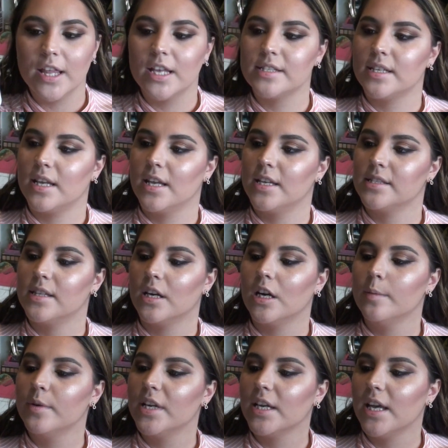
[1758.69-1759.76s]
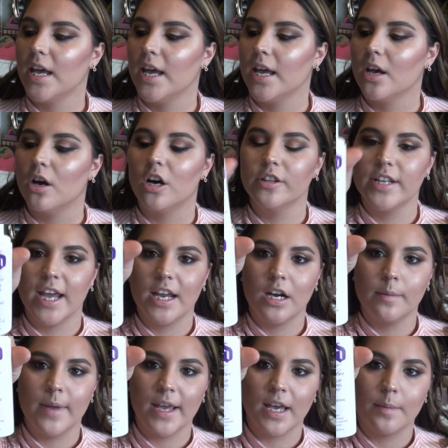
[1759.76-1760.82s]
This is the Urban Decay All Nighter
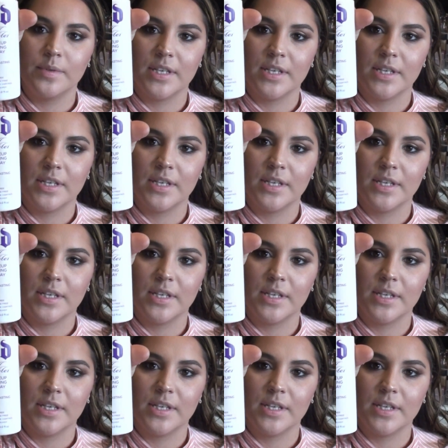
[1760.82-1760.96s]
Makeup